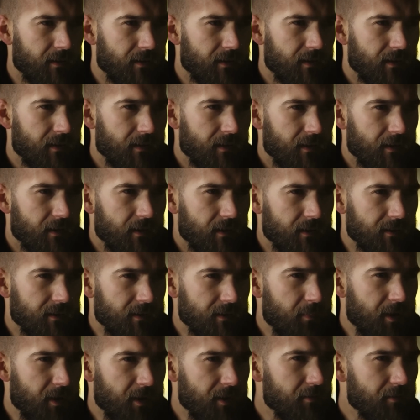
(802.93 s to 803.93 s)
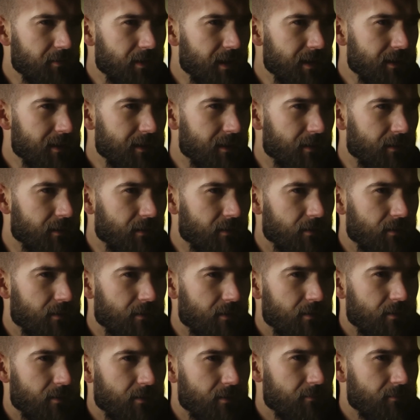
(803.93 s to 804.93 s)
The homeless man says that all
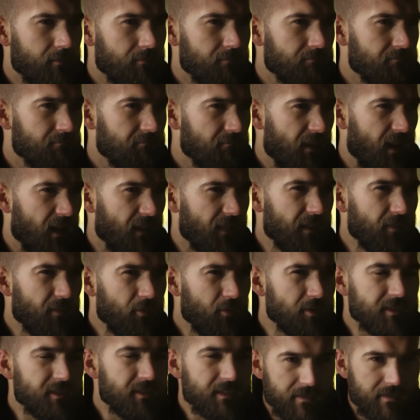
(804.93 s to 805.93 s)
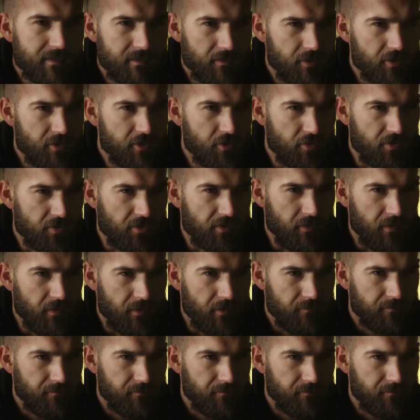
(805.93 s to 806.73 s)
human emotions are manifestations of fear.